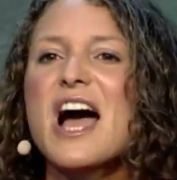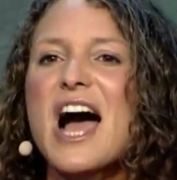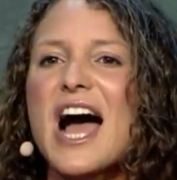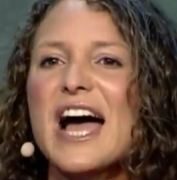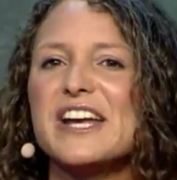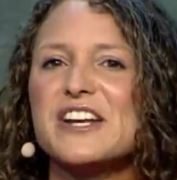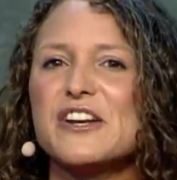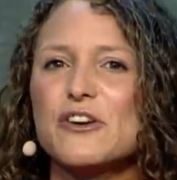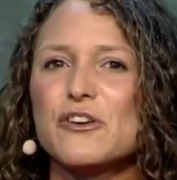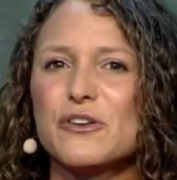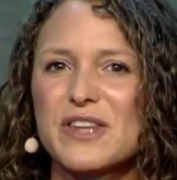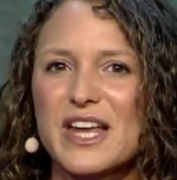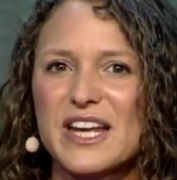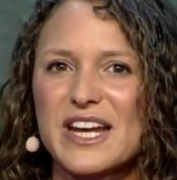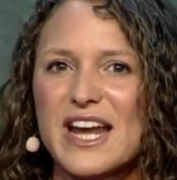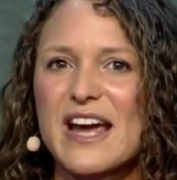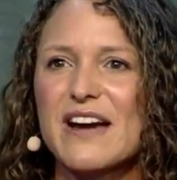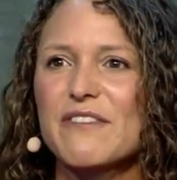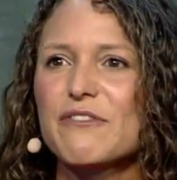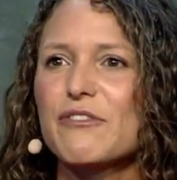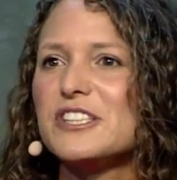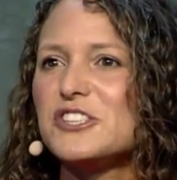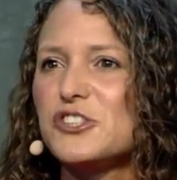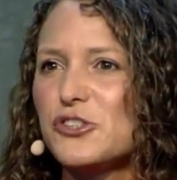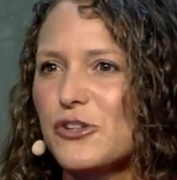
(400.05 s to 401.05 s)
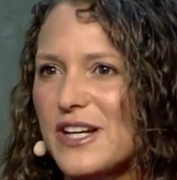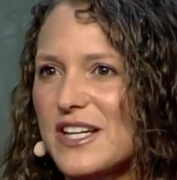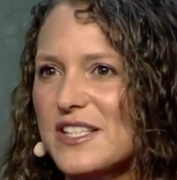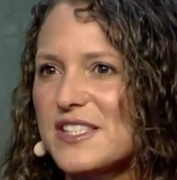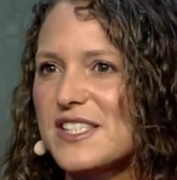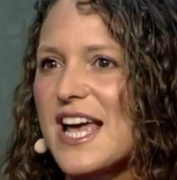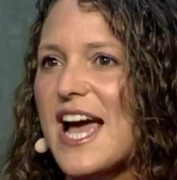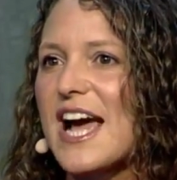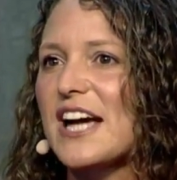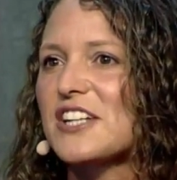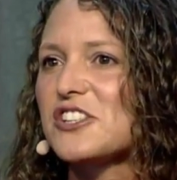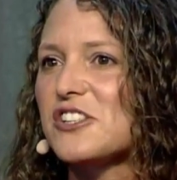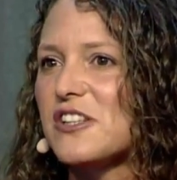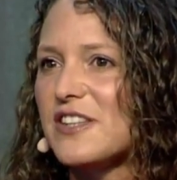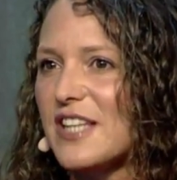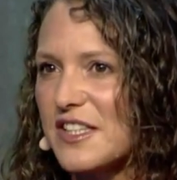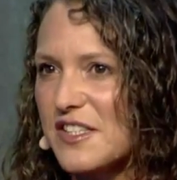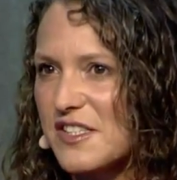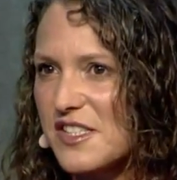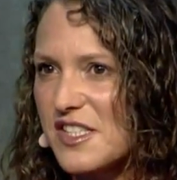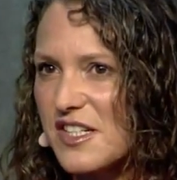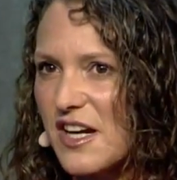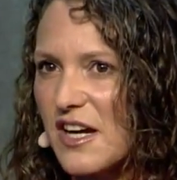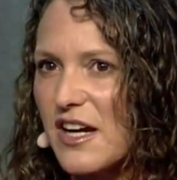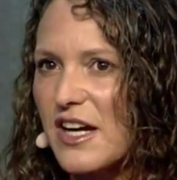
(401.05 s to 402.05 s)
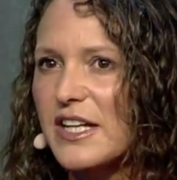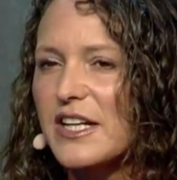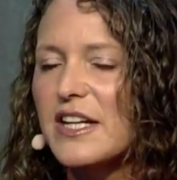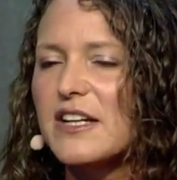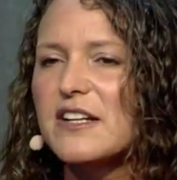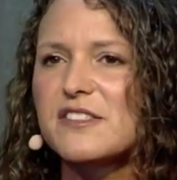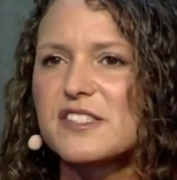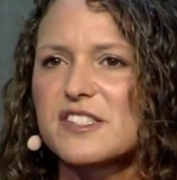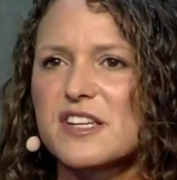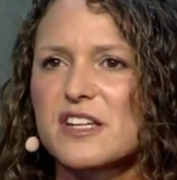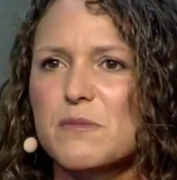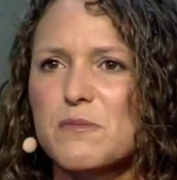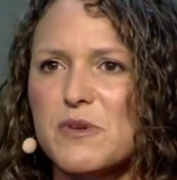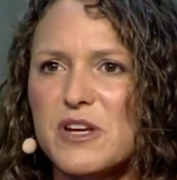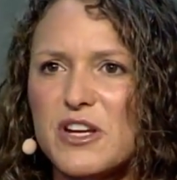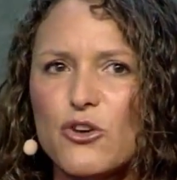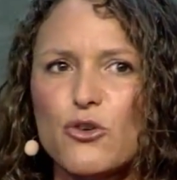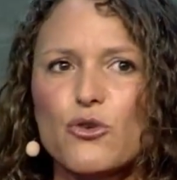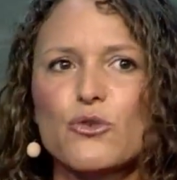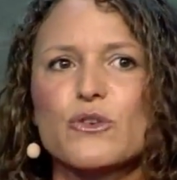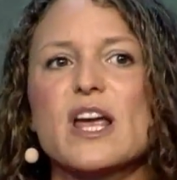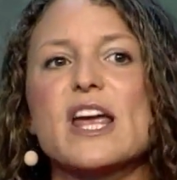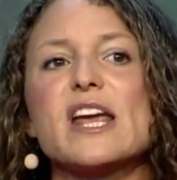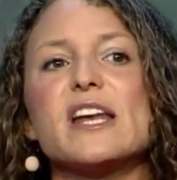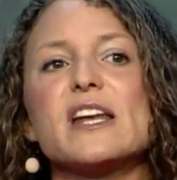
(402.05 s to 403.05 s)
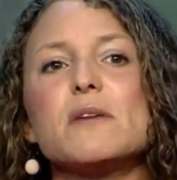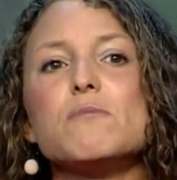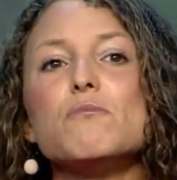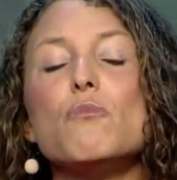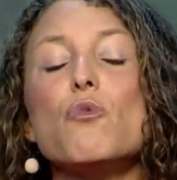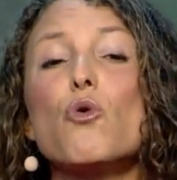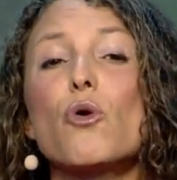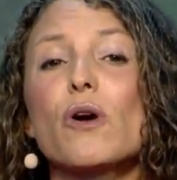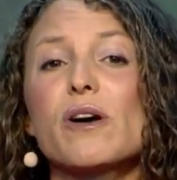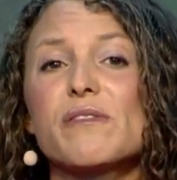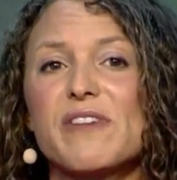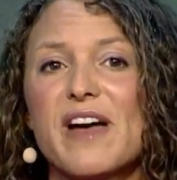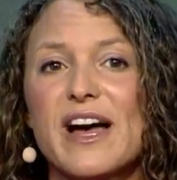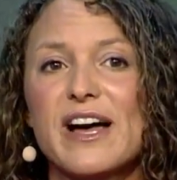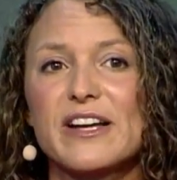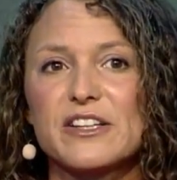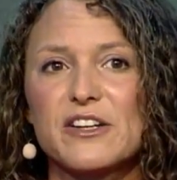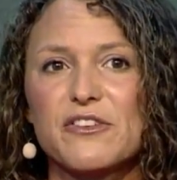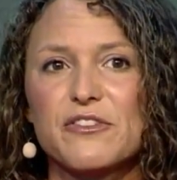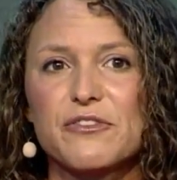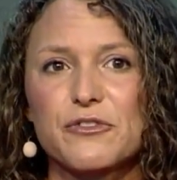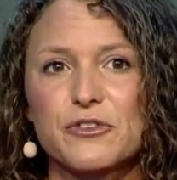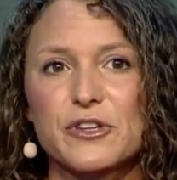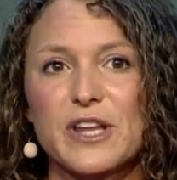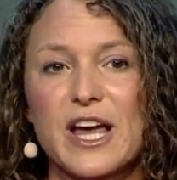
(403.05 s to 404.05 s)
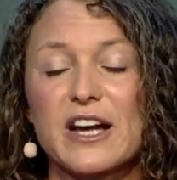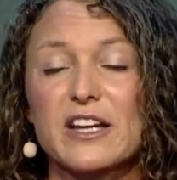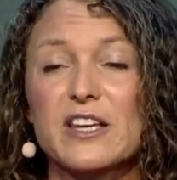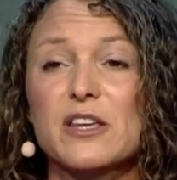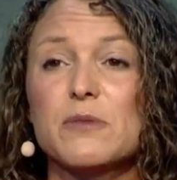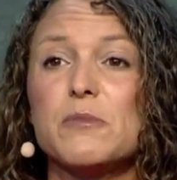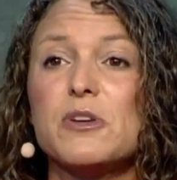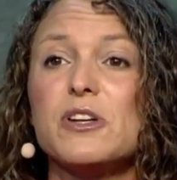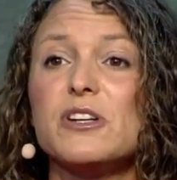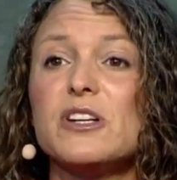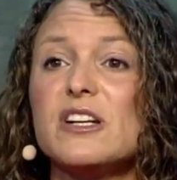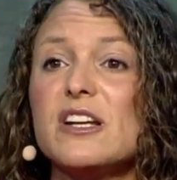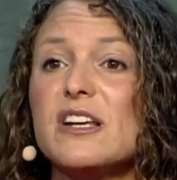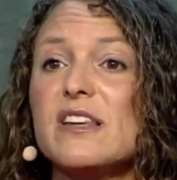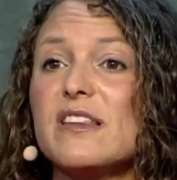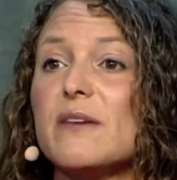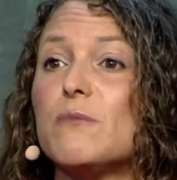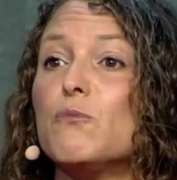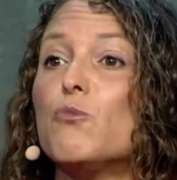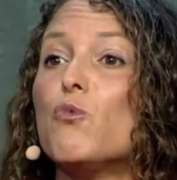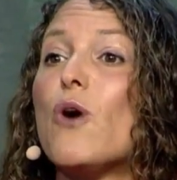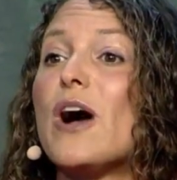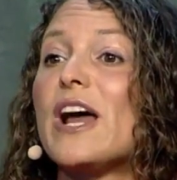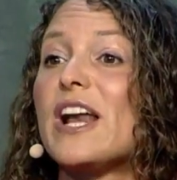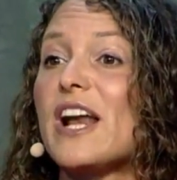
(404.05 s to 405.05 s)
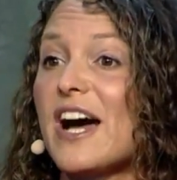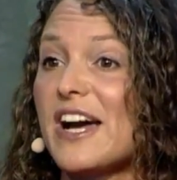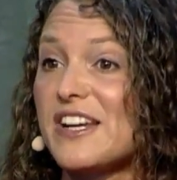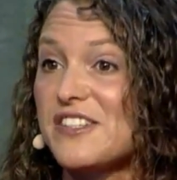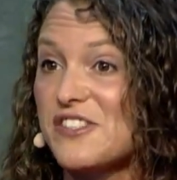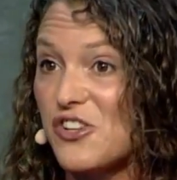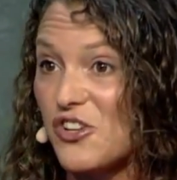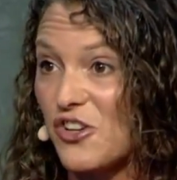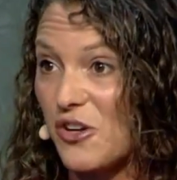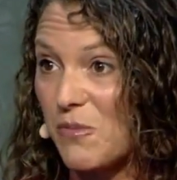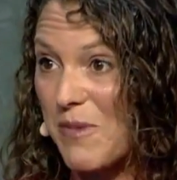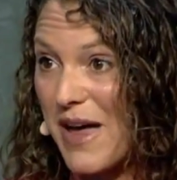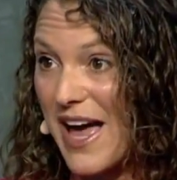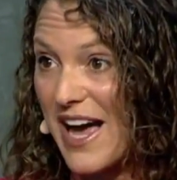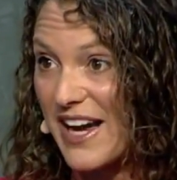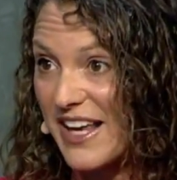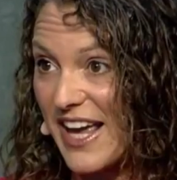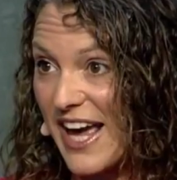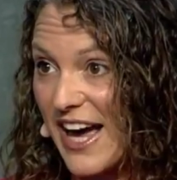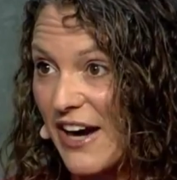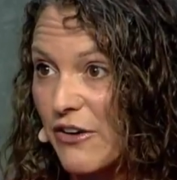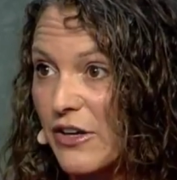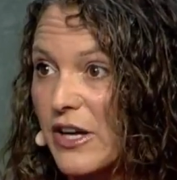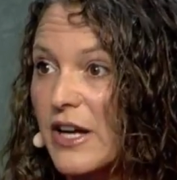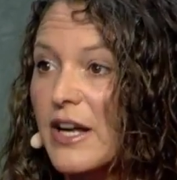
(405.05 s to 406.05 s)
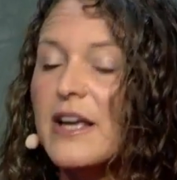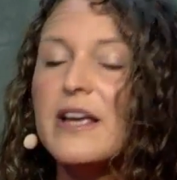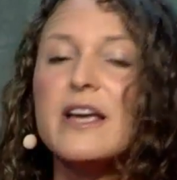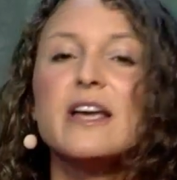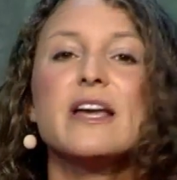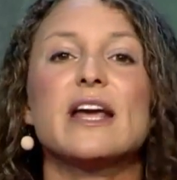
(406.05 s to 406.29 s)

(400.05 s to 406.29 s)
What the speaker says: I know that every transaction that's done is going to be creating more value for that community than what I took back out.